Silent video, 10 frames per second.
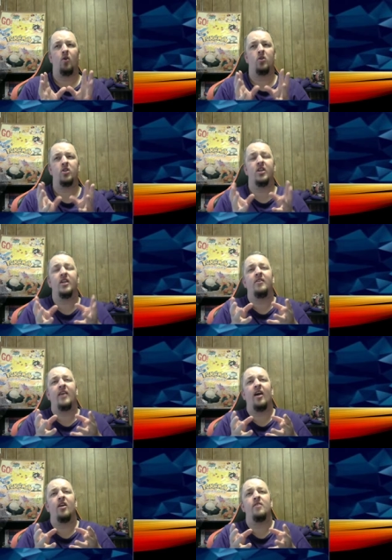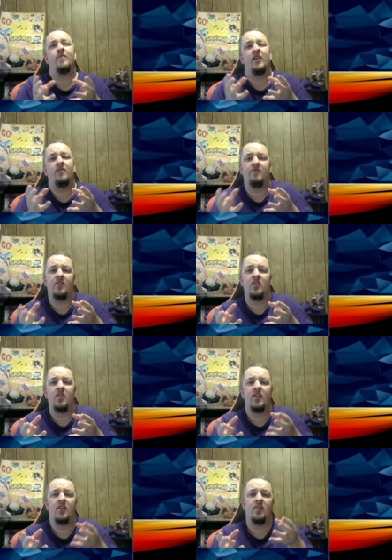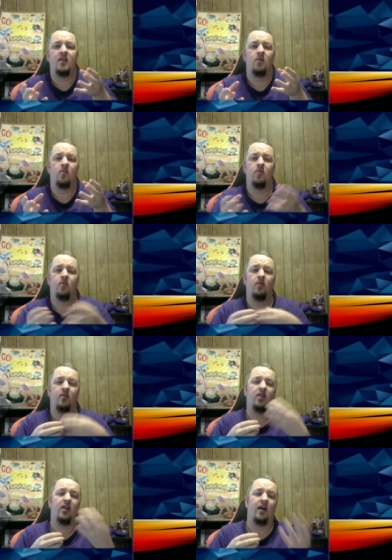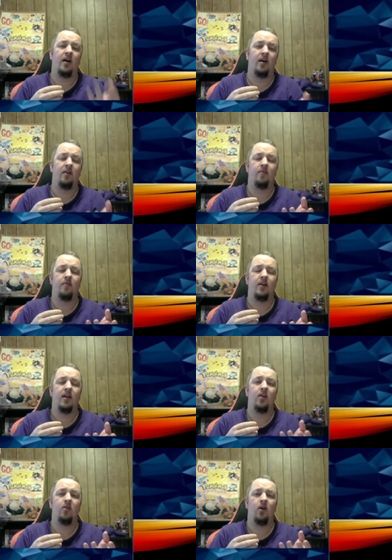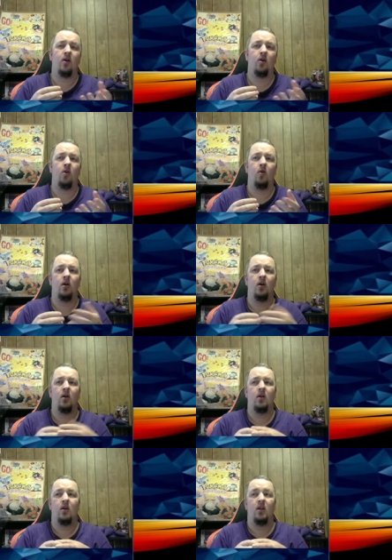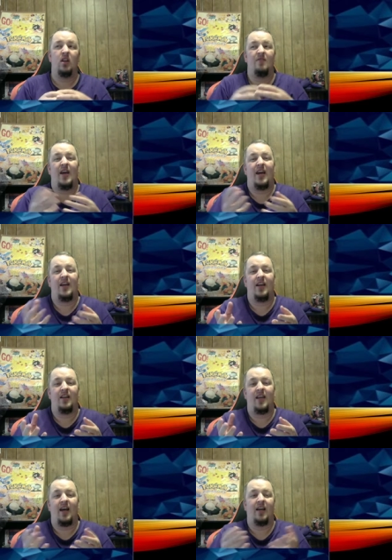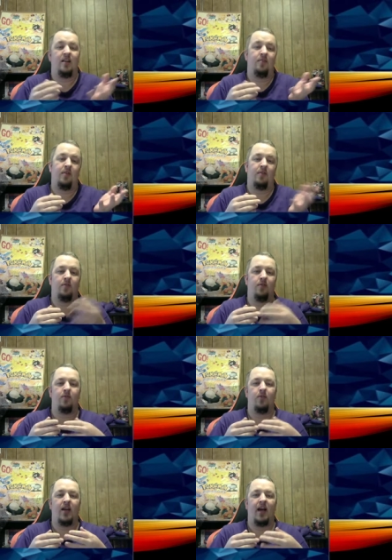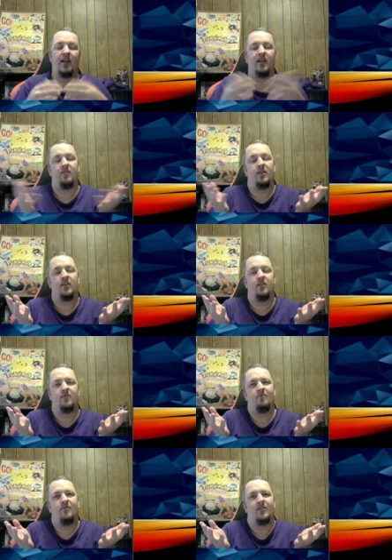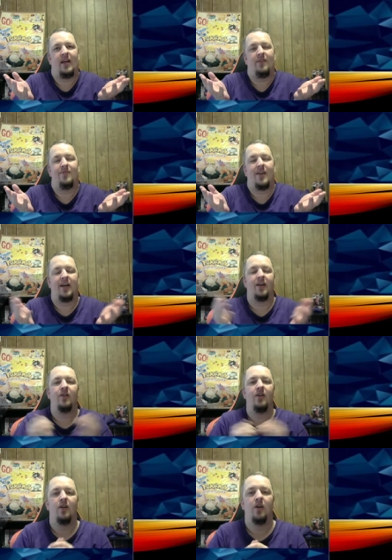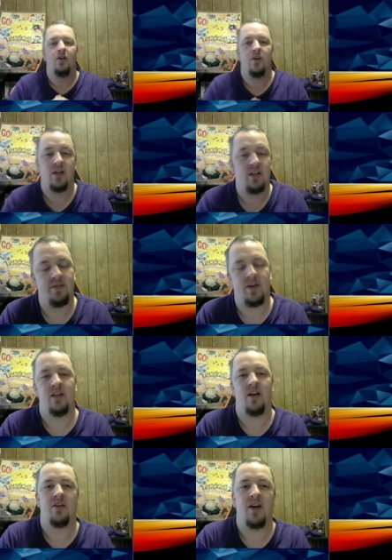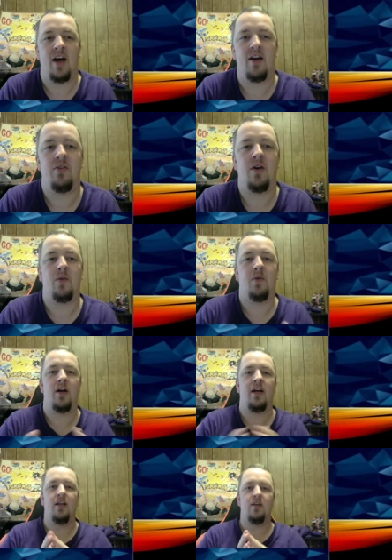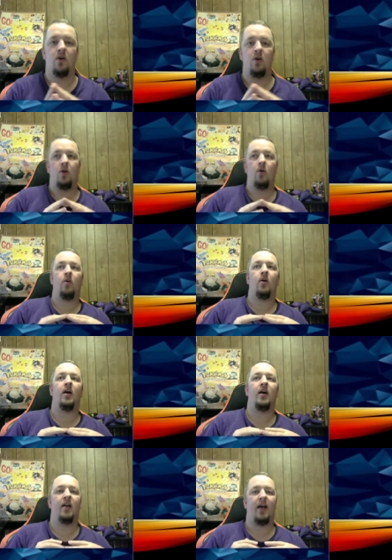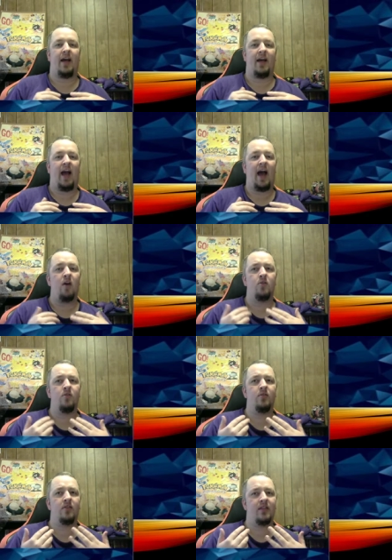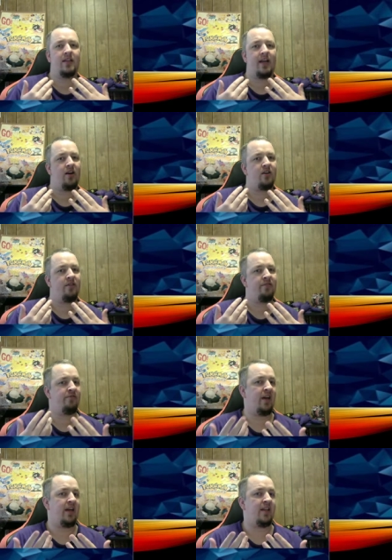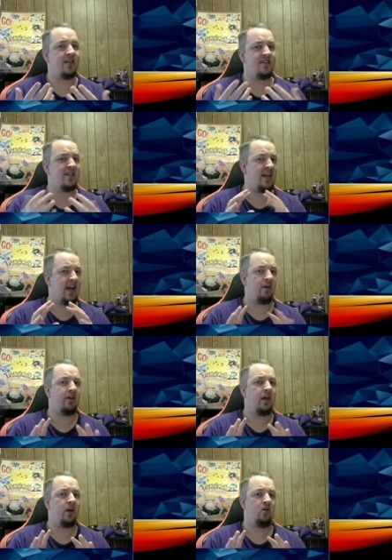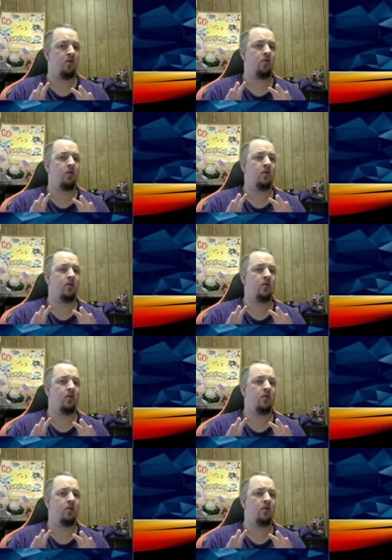should this character be the villain, or the hero, the main antagonist, main protagonist? It's the same thing. Really depends on how you want to word it. Or, like, how does this character fit in the scenario